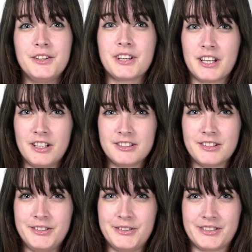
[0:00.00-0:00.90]
You can
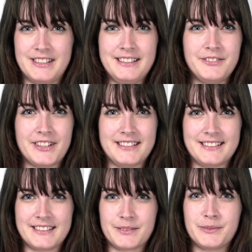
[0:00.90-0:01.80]
also use these
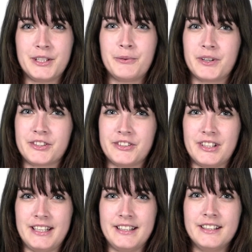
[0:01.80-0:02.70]
phrases when you want to
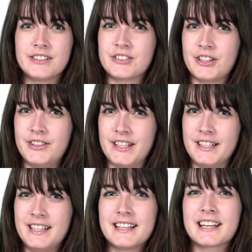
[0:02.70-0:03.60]
say,
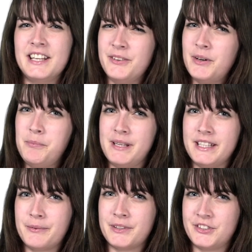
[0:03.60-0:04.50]
sorry, can you
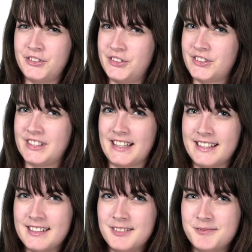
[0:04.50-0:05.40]
repeat what you just said?